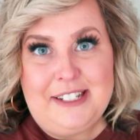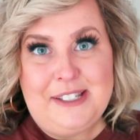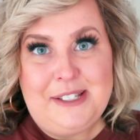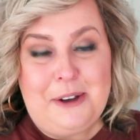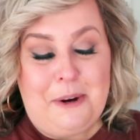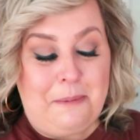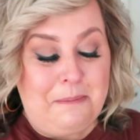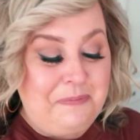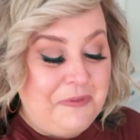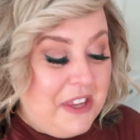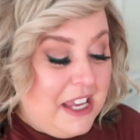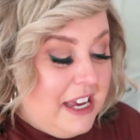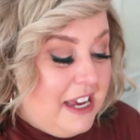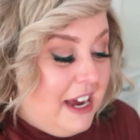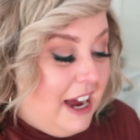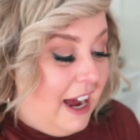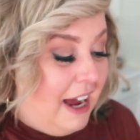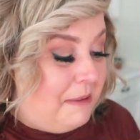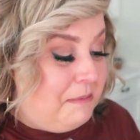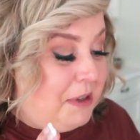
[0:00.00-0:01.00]
So
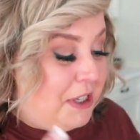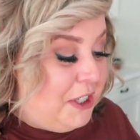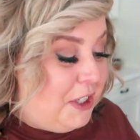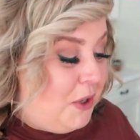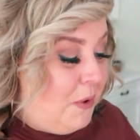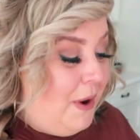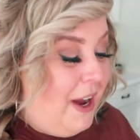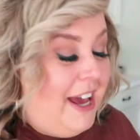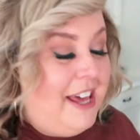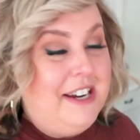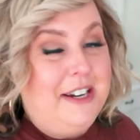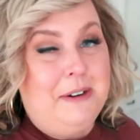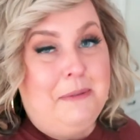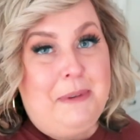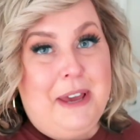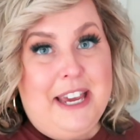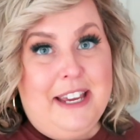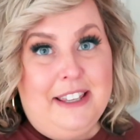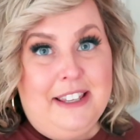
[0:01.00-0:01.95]
I'm gonna go ahead and